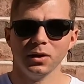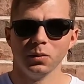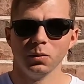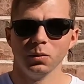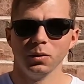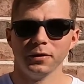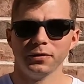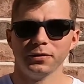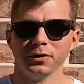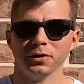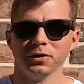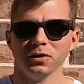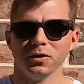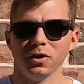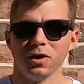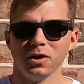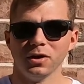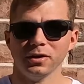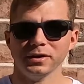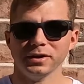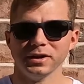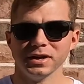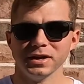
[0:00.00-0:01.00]
what their
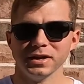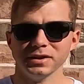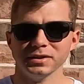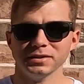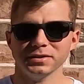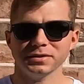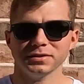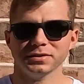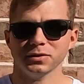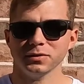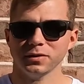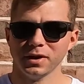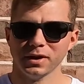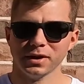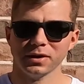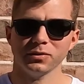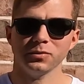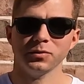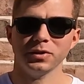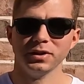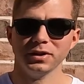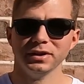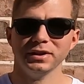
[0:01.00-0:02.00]
lawn needs so they
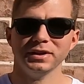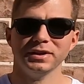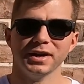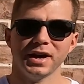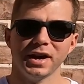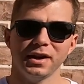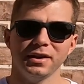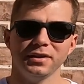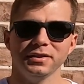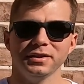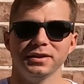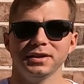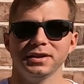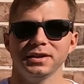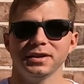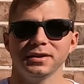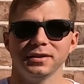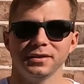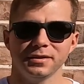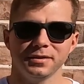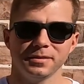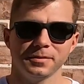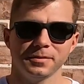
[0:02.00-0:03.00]
can really dial it in.